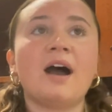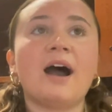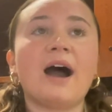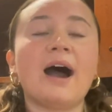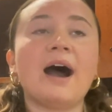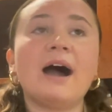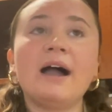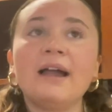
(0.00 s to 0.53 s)

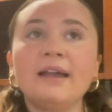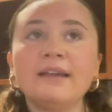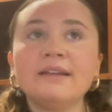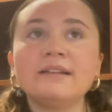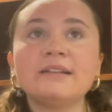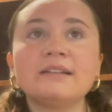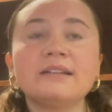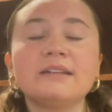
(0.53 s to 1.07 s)

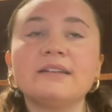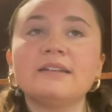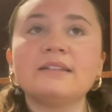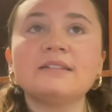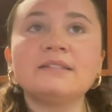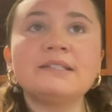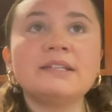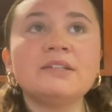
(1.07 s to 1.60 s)
I
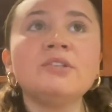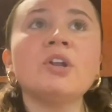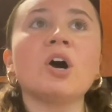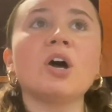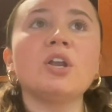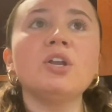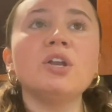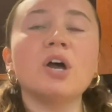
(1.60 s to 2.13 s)
did
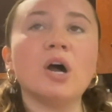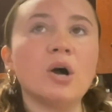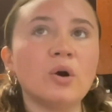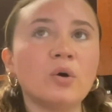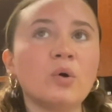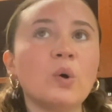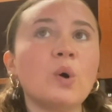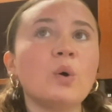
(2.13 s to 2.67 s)
not
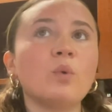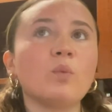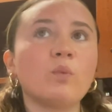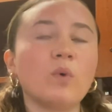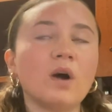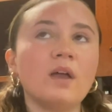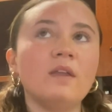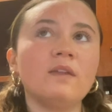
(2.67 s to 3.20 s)
know
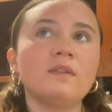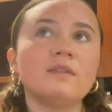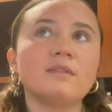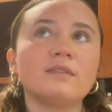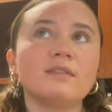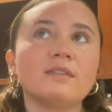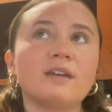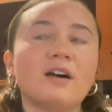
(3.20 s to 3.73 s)
what
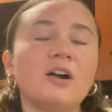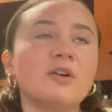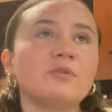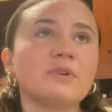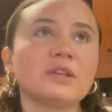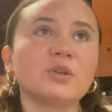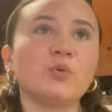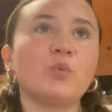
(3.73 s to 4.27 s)
I
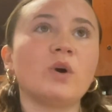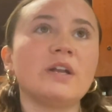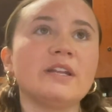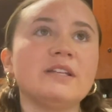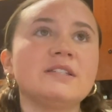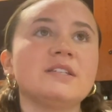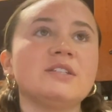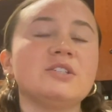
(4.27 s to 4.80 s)
really
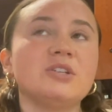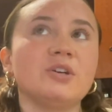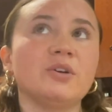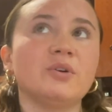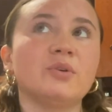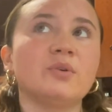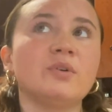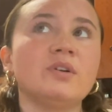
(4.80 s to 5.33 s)
wanted to
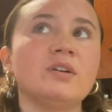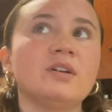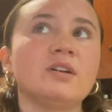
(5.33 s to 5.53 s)
do